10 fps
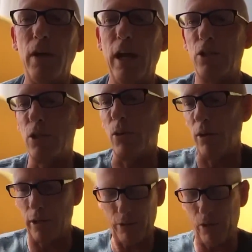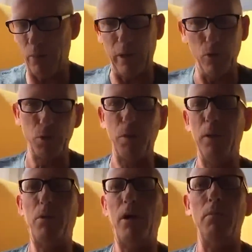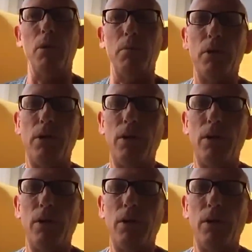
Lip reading: And so all I thought about was my problem.